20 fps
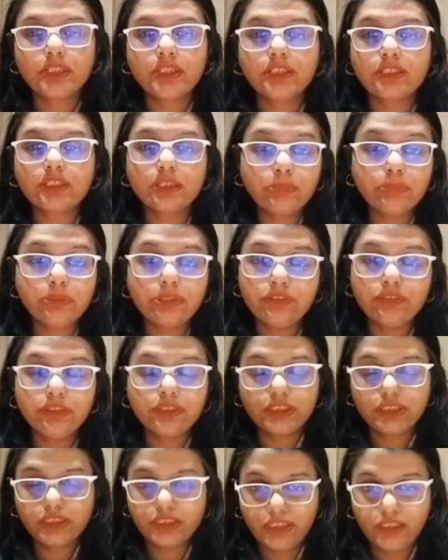in the
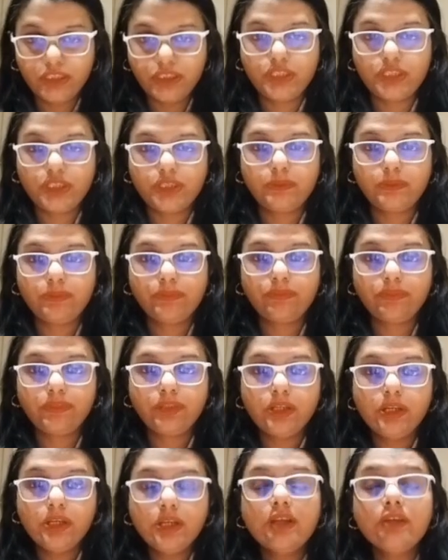previous stage.
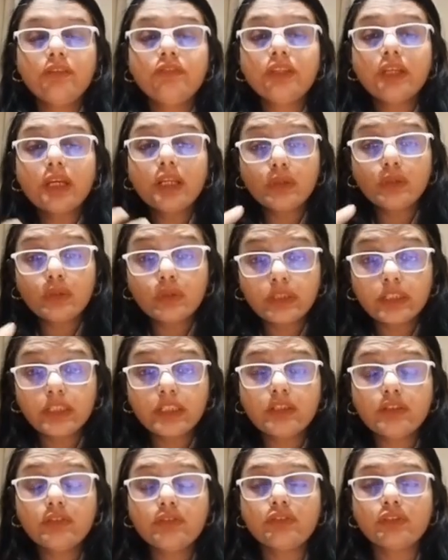We are
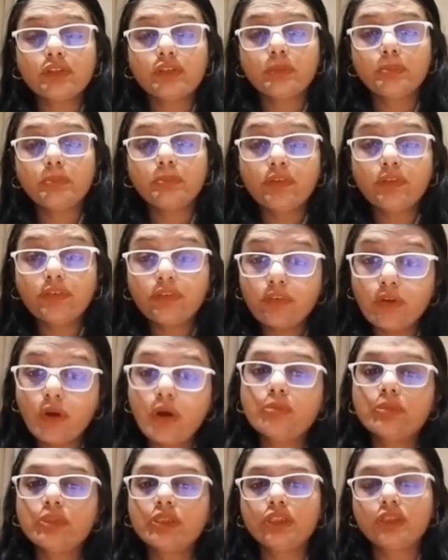looking for the
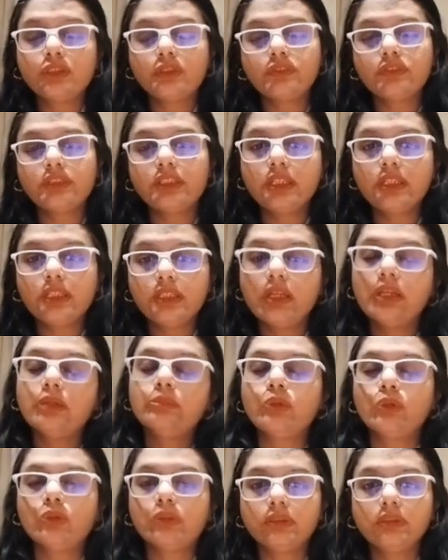performance of the AI
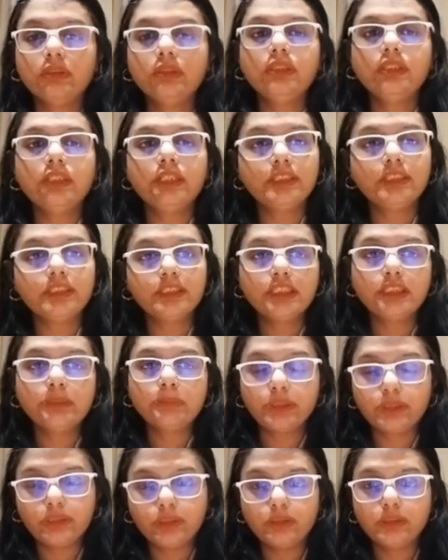model in this
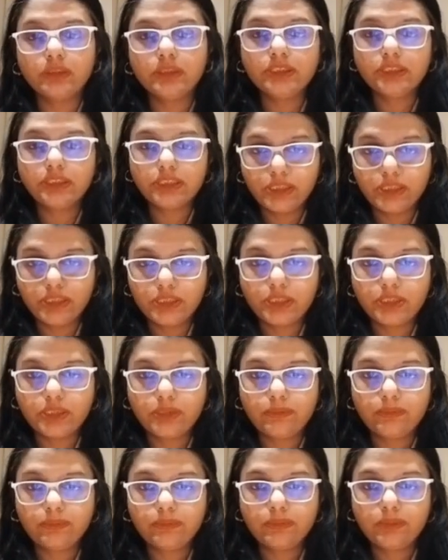particular stage.
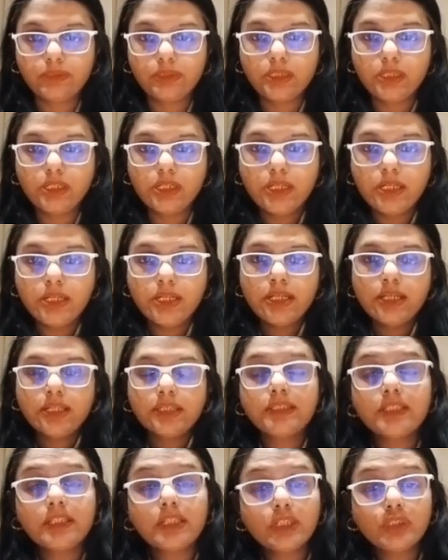
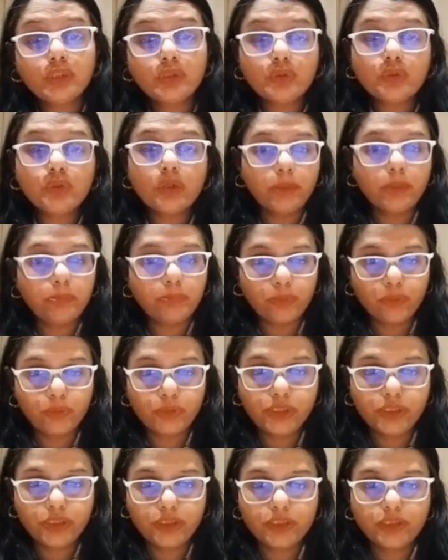There are two
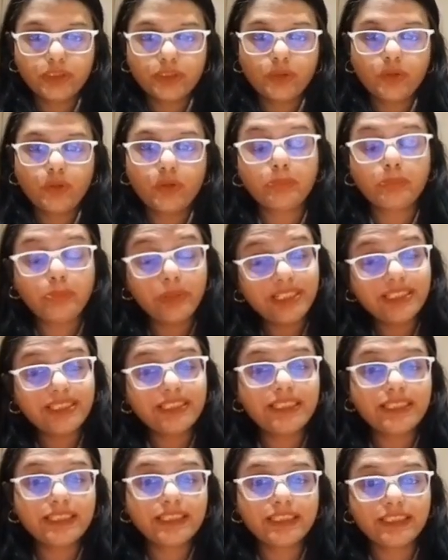approaches or
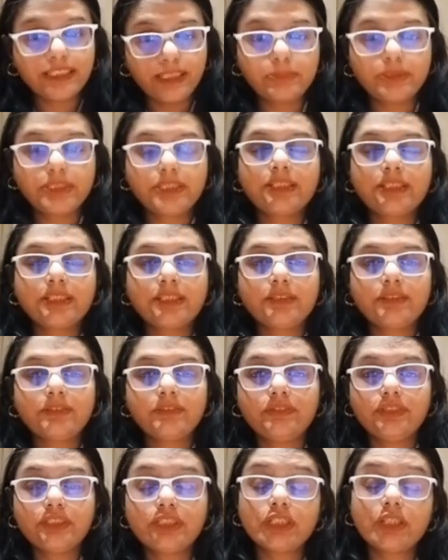basic steps
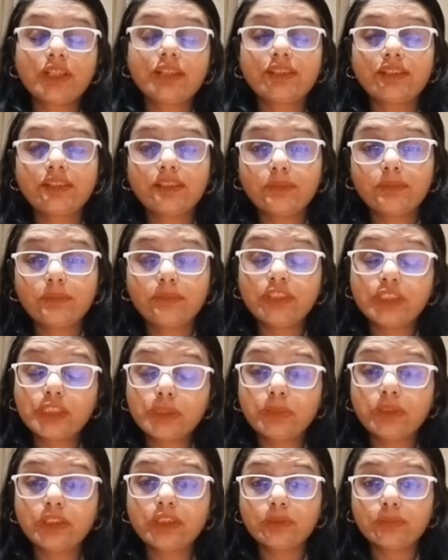
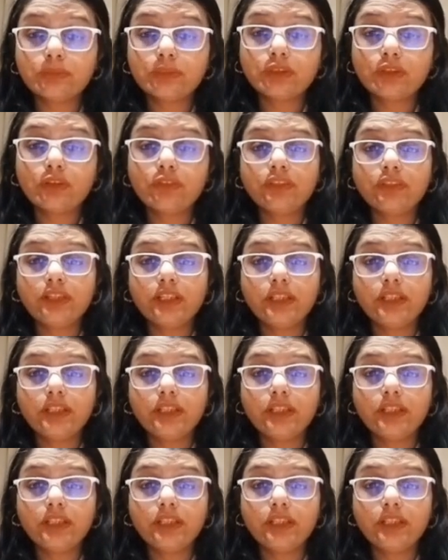which becomes of